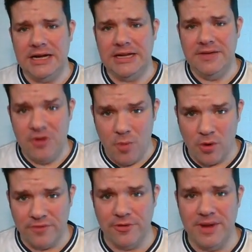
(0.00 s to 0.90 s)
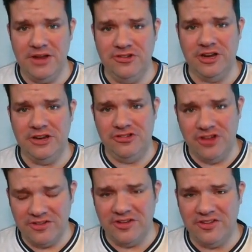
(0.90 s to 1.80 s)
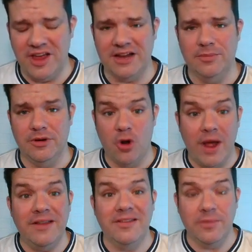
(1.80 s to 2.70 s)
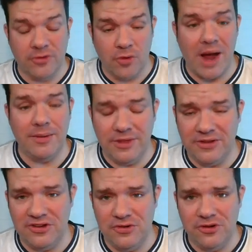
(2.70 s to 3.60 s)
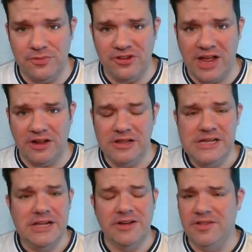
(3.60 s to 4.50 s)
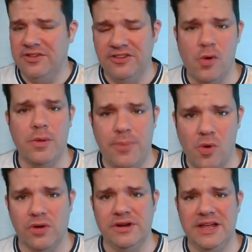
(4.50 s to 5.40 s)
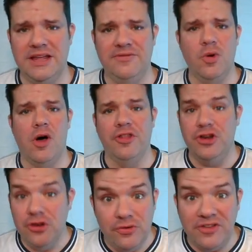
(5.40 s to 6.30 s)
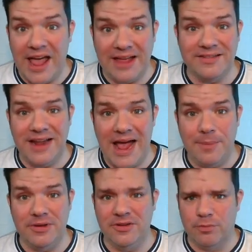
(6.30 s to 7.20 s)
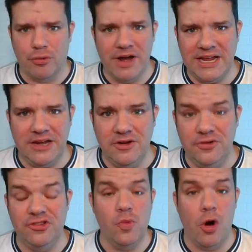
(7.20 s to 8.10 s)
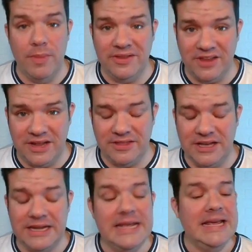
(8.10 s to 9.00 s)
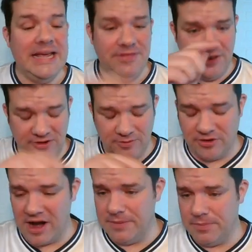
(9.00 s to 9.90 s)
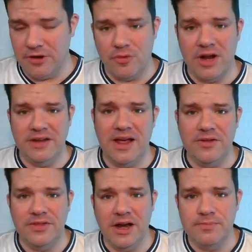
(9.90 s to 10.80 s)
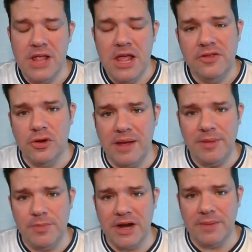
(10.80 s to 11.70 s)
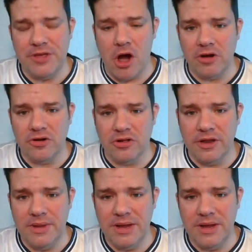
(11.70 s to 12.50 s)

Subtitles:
give you more information in just a second, but go ahead and subscribe to this YouTube channel because it's so important. I give you all the news as it happens, breaking news. You won't miss anything. Hit the subscribe button right down there. So let me bring up the article at